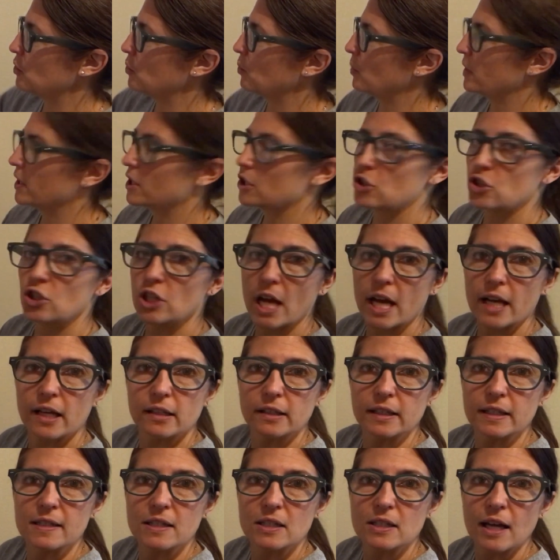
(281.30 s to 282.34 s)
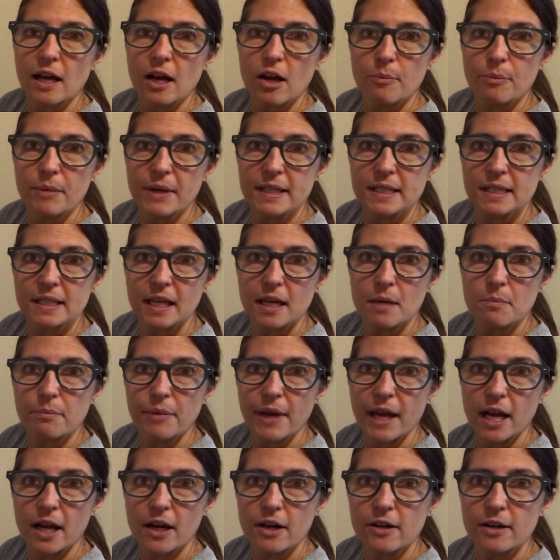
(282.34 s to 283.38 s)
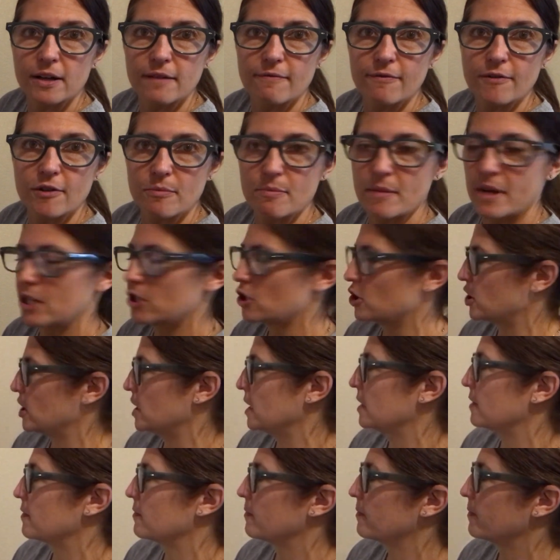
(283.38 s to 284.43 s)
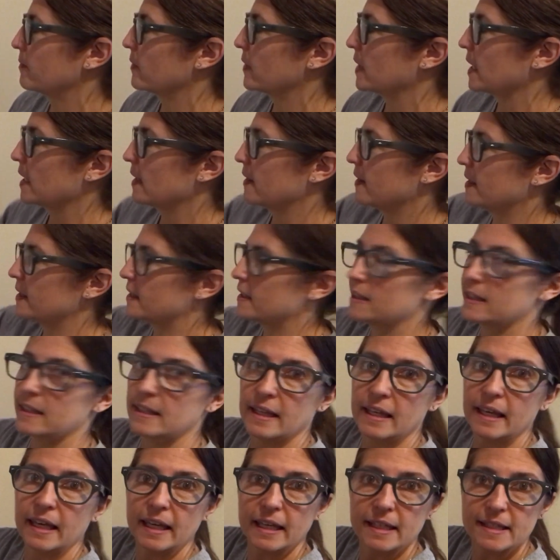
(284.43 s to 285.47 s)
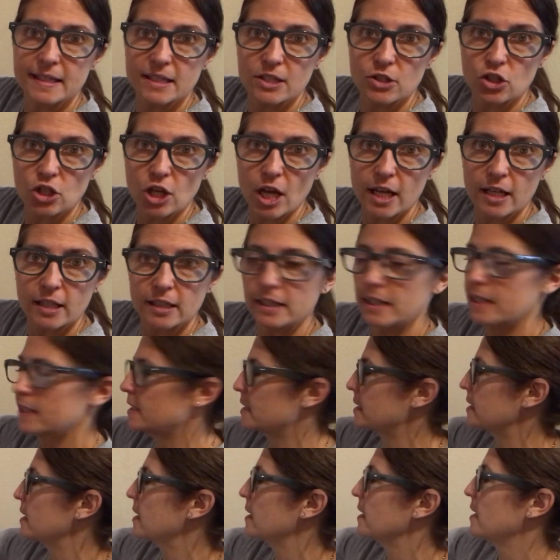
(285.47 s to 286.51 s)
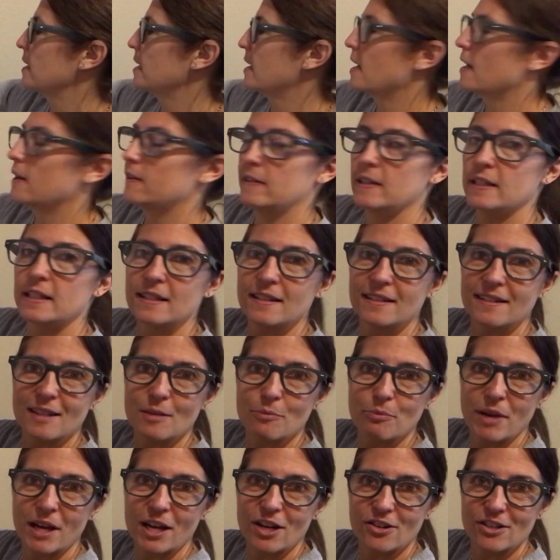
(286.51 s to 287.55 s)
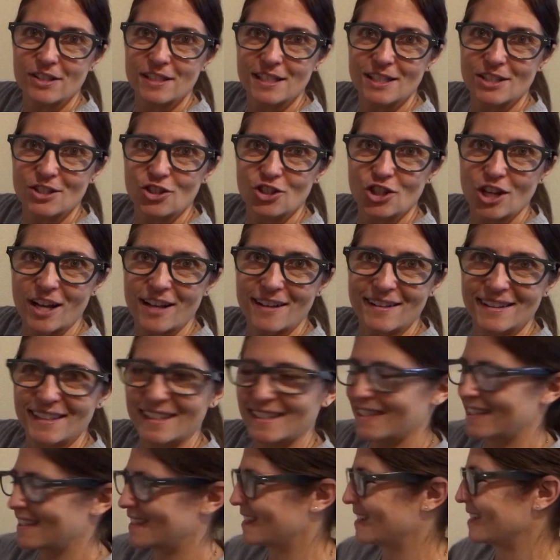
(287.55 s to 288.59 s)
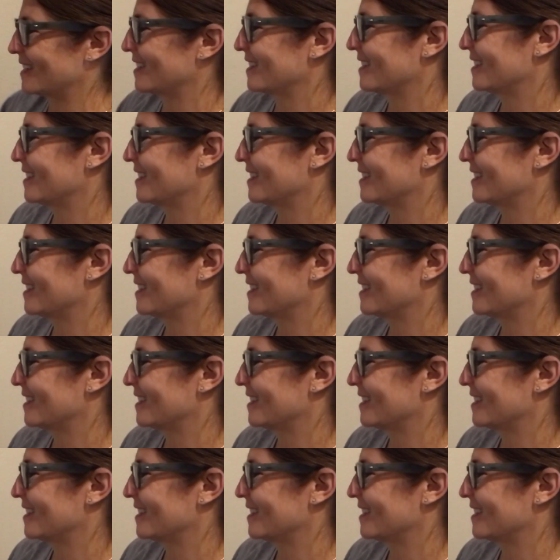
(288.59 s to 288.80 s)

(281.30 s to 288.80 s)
with a checklist to help us compare information. This is the kids' checklist, and this is the parents' checklist.